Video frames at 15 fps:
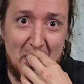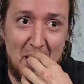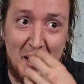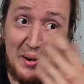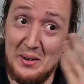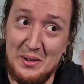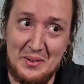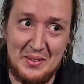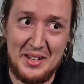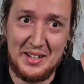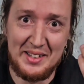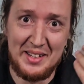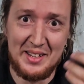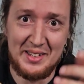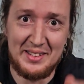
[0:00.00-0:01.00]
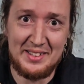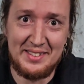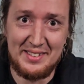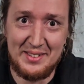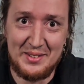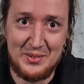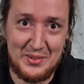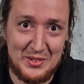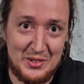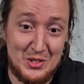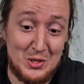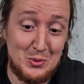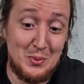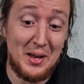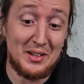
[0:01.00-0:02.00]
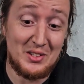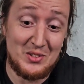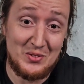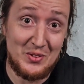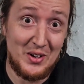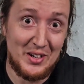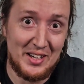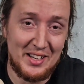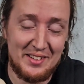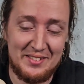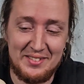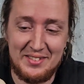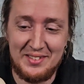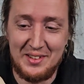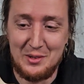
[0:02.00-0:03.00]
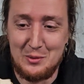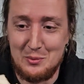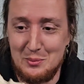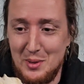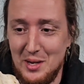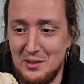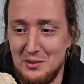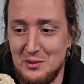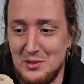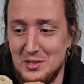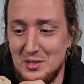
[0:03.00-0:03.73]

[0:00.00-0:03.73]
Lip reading: I don't know, man. Like, those ones are suspect as fuck. I don't buy those.